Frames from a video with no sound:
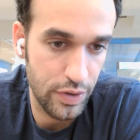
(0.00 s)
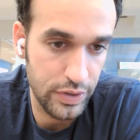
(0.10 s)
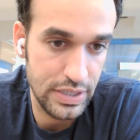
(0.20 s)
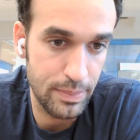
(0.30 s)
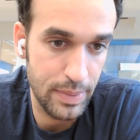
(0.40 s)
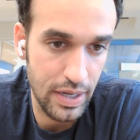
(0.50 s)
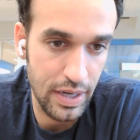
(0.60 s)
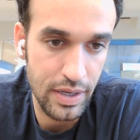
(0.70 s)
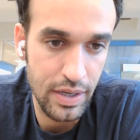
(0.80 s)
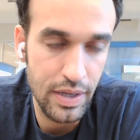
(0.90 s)
4 founders at the
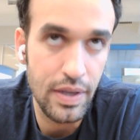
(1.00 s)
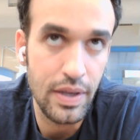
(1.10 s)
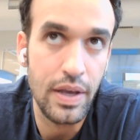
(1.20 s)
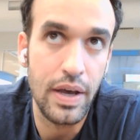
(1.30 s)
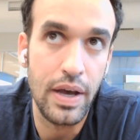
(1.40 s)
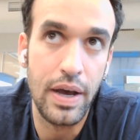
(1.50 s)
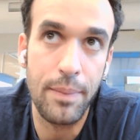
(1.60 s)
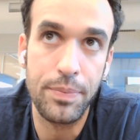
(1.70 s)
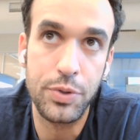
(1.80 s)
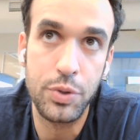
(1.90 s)
beginning.
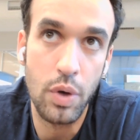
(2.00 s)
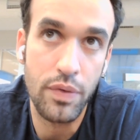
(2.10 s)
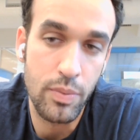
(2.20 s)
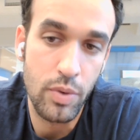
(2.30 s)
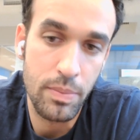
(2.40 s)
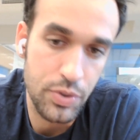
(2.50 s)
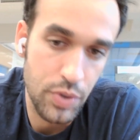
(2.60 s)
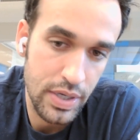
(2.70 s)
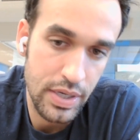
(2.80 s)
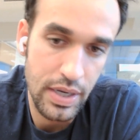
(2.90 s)
2 of them were in
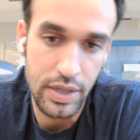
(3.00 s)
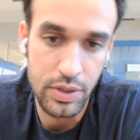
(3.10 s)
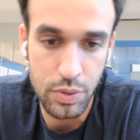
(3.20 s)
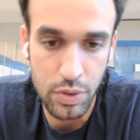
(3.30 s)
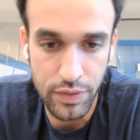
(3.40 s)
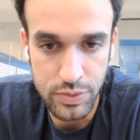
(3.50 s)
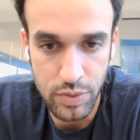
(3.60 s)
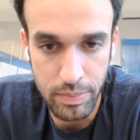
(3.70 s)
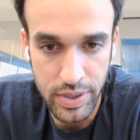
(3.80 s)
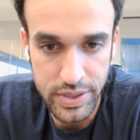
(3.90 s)
Madrid and 2 of
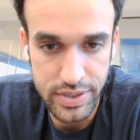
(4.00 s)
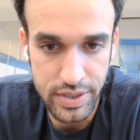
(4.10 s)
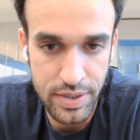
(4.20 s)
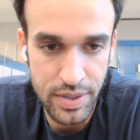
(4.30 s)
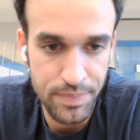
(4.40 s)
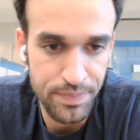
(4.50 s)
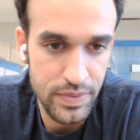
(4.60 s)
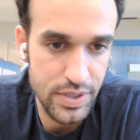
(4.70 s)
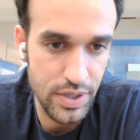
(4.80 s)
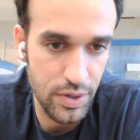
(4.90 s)
us were in Boston.
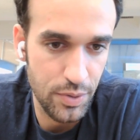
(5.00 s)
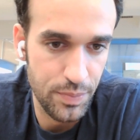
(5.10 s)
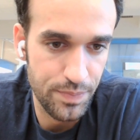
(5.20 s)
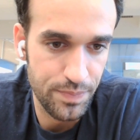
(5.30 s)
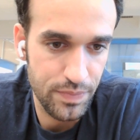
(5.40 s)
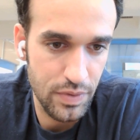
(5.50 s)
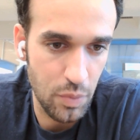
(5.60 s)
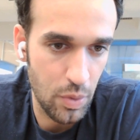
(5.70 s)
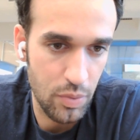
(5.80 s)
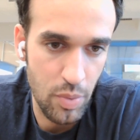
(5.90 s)
So
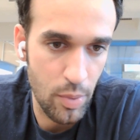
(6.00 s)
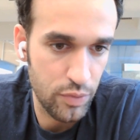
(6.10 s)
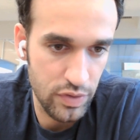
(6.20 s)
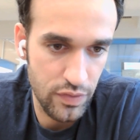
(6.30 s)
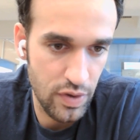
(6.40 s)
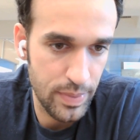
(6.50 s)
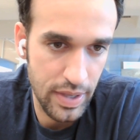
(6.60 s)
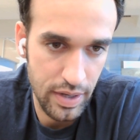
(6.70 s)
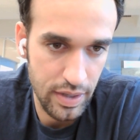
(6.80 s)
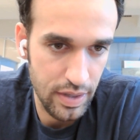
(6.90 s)
we were remote from the very
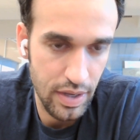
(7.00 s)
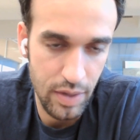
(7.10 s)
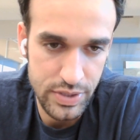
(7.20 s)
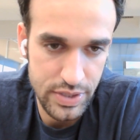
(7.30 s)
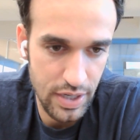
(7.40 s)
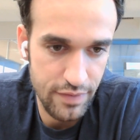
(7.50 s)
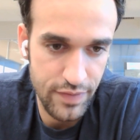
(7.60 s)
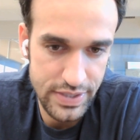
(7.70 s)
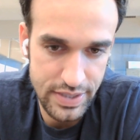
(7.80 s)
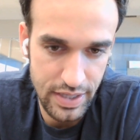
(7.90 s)
beginning, and we started
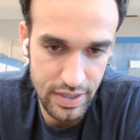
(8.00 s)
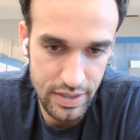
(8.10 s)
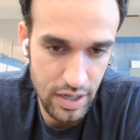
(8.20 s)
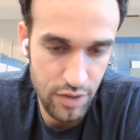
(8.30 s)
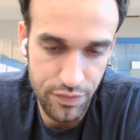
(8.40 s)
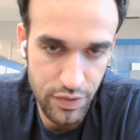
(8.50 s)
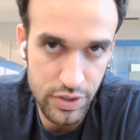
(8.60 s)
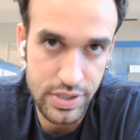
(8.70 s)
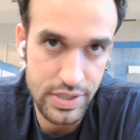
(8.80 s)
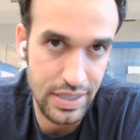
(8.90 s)
investing. Our
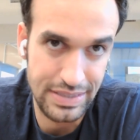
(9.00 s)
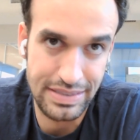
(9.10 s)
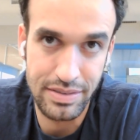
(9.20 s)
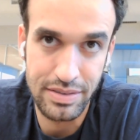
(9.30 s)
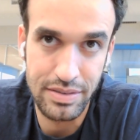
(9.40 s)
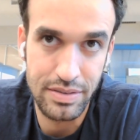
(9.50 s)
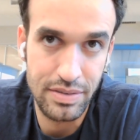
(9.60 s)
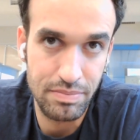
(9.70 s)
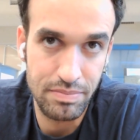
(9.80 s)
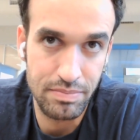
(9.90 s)
first
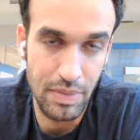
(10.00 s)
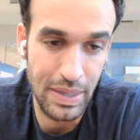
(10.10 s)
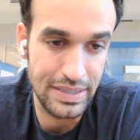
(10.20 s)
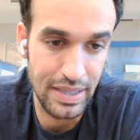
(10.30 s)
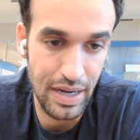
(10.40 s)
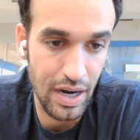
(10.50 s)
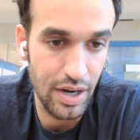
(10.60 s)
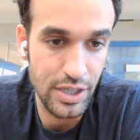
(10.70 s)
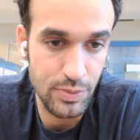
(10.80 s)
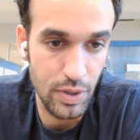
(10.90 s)
like 10
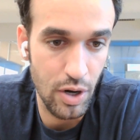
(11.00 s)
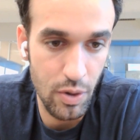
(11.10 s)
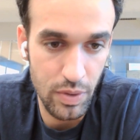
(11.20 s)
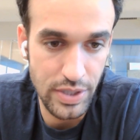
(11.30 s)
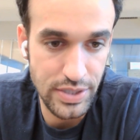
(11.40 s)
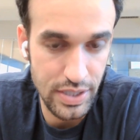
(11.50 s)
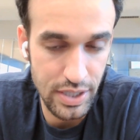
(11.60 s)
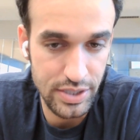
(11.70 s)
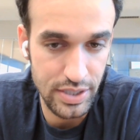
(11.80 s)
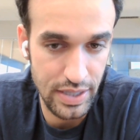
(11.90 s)
hires were only
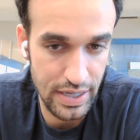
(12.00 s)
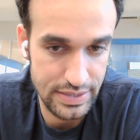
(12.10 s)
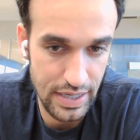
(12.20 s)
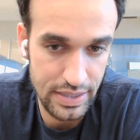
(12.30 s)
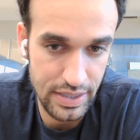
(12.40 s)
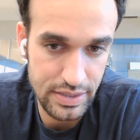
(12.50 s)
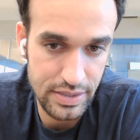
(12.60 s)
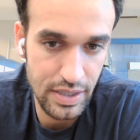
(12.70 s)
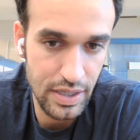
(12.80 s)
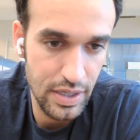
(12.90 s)
engineers and data
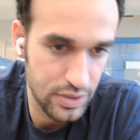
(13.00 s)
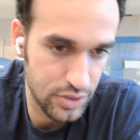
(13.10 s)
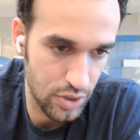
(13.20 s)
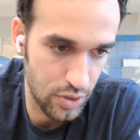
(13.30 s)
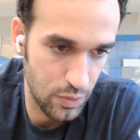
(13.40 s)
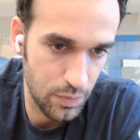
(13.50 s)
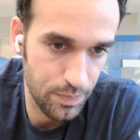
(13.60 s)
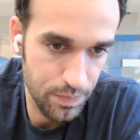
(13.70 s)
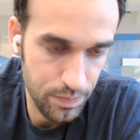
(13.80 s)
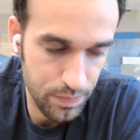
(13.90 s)
scientists.
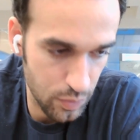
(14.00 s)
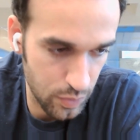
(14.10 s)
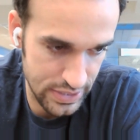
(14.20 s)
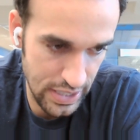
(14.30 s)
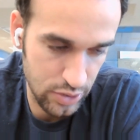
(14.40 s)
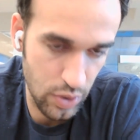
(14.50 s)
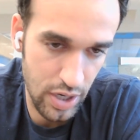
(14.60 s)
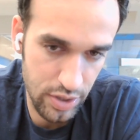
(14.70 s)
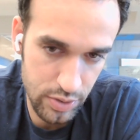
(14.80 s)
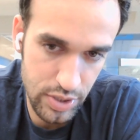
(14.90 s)
So we decided to
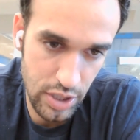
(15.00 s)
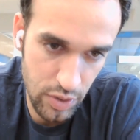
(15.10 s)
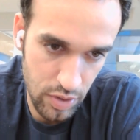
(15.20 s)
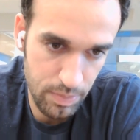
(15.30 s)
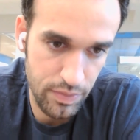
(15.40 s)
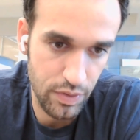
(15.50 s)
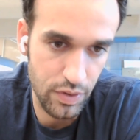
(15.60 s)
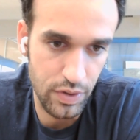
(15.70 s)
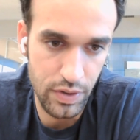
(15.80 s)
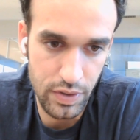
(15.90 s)
hire those in Europe
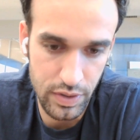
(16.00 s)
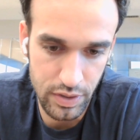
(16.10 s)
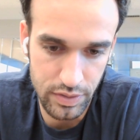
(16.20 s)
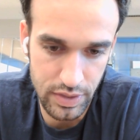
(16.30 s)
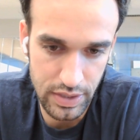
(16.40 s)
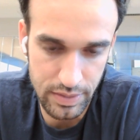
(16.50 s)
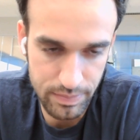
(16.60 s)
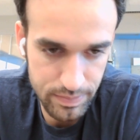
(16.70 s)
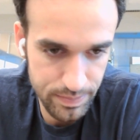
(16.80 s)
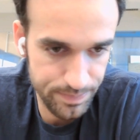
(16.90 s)
for the
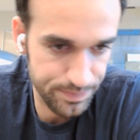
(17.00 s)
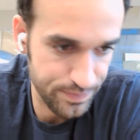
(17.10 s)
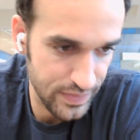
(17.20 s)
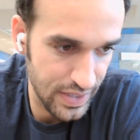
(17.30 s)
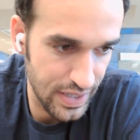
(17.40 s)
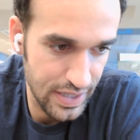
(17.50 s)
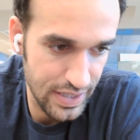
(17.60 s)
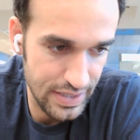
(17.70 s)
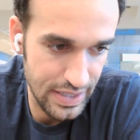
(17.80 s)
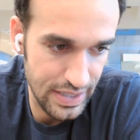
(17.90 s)

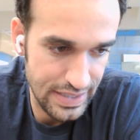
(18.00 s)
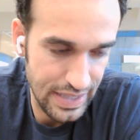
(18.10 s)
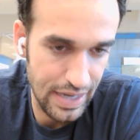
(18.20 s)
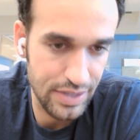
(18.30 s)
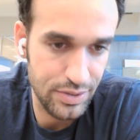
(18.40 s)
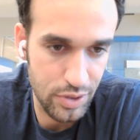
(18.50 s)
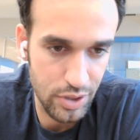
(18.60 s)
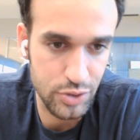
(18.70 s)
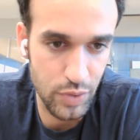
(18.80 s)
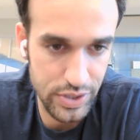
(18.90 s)
talent to
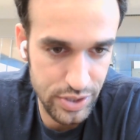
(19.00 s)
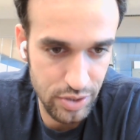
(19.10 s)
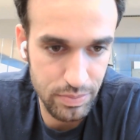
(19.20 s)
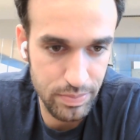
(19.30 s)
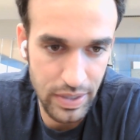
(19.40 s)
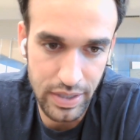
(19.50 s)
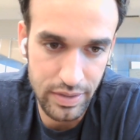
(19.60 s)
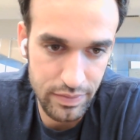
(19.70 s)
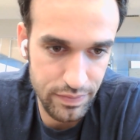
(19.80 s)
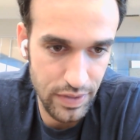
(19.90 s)
cost ratio
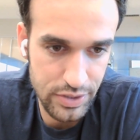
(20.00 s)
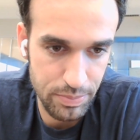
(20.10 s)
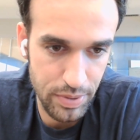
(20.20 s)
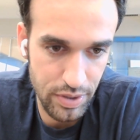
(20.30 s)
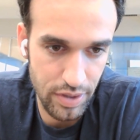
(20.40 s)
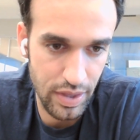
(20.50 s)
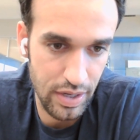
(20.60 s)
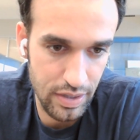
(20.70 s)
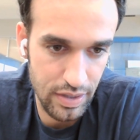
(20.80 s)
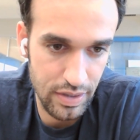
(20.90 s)
being far superior
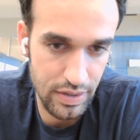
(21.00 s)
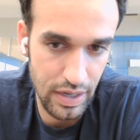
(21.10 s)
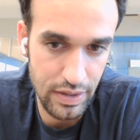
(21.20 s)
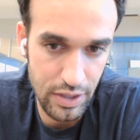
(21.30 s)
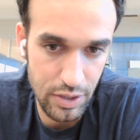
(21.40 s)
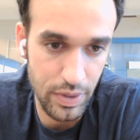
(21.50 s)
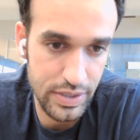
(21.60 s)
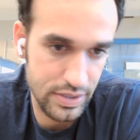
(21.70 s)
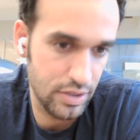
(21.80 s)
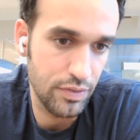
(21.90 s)
than in the
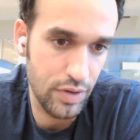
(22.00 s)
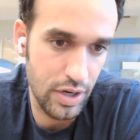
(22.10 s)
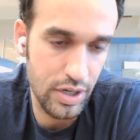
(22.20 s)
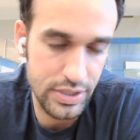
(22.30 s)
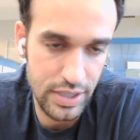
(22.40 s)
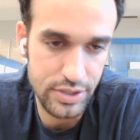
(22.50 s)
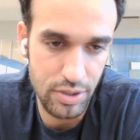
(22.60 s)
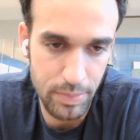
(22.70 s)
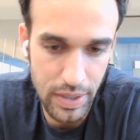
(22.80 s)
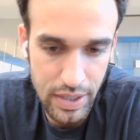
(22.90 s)
US, for an early stage
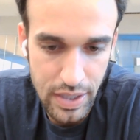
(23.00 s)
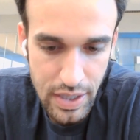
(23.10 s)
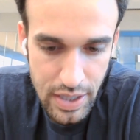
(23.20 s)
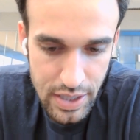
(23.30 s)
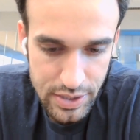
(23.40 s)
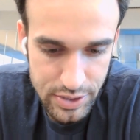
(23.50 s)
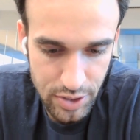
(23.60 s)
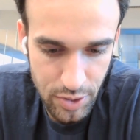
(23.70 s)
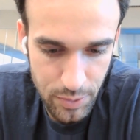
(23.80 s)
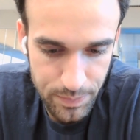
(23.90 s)
company.
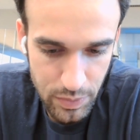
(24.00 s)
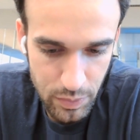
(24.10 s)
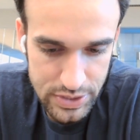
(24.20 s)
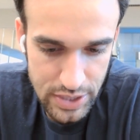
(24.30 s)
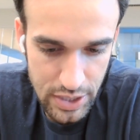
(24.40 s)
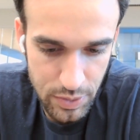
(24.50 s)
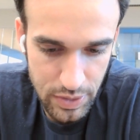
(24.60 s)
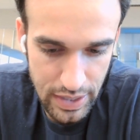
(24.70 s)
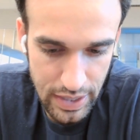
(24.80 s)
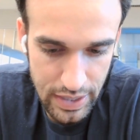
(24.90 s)
So we started
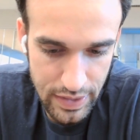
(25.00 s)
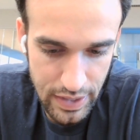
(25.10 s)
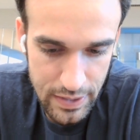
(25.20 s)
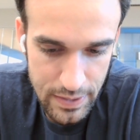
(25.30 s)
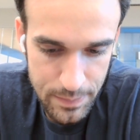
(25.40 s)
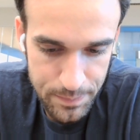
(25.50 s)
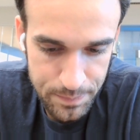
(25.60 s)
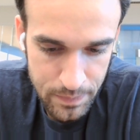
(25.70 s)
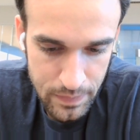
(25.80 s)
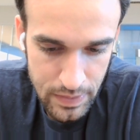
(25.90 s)
doing that. And then